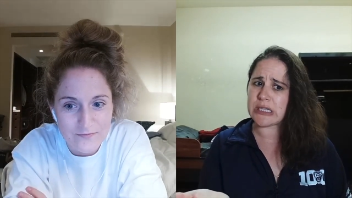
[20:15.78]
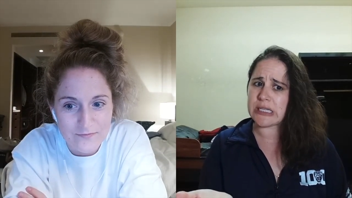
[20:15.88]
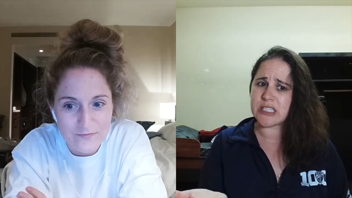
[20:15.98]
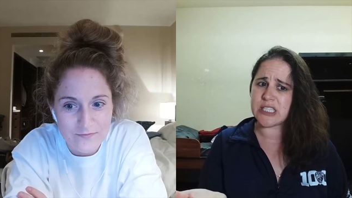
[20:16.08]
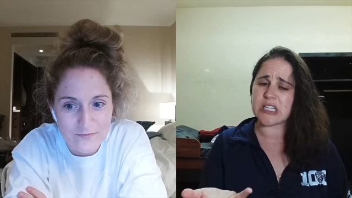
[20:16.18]

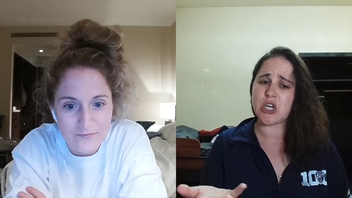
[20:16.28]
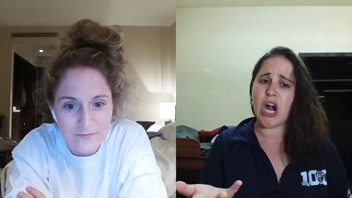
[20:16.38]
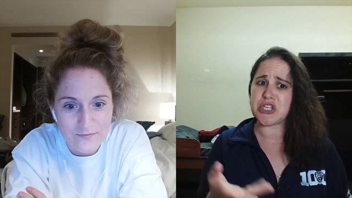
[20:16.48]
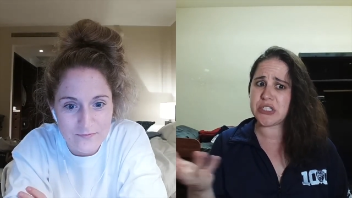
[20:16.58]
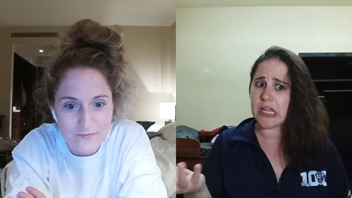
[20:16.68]
Speaker 1: to
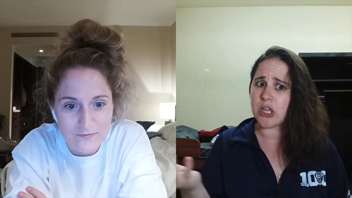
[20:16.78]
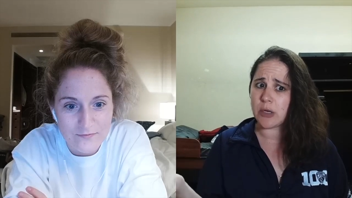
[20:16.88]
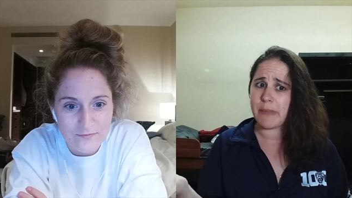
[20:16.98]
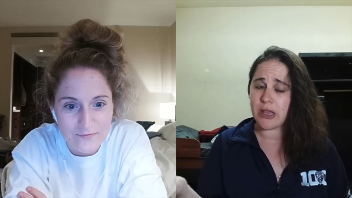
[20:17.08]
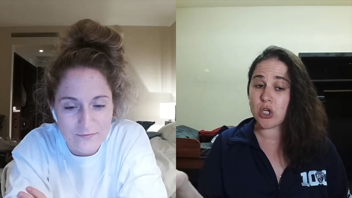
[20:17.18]
crashes that look,
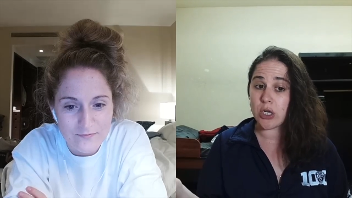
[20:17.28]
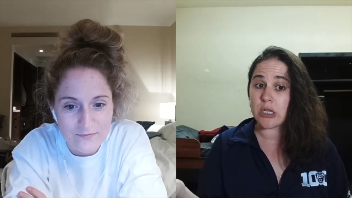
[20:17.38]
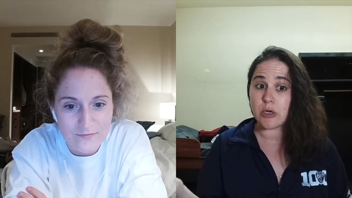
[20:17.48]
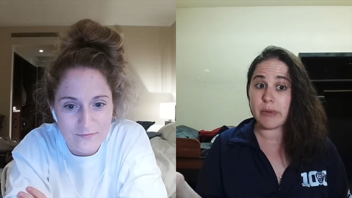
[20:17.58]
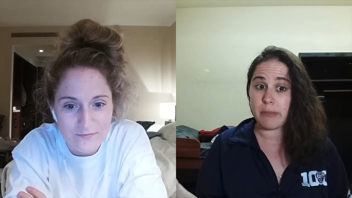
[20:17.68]
may look a little
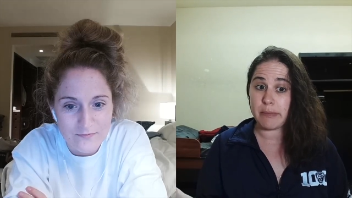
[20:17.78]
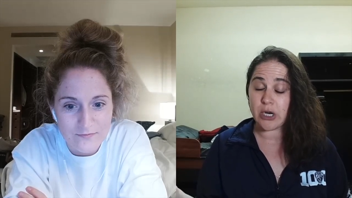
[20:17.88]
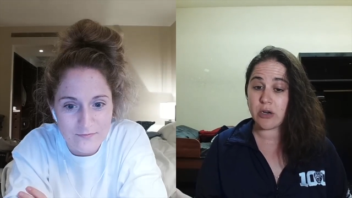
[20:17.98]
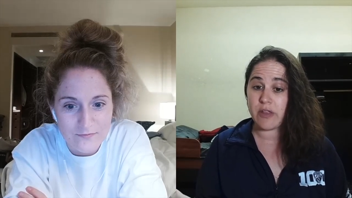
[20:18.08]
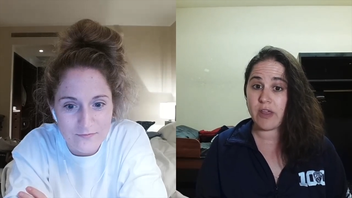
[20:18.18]
bit bigger
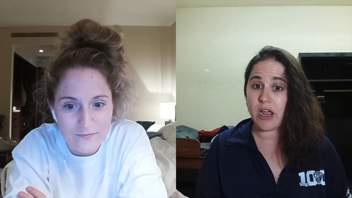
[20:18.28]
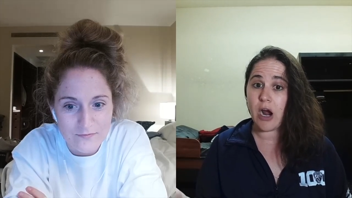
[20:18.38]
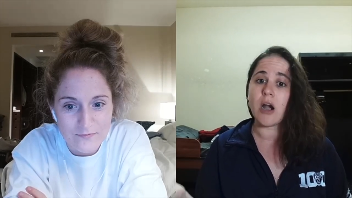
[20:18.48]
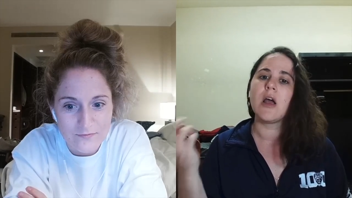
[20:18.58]
than they are.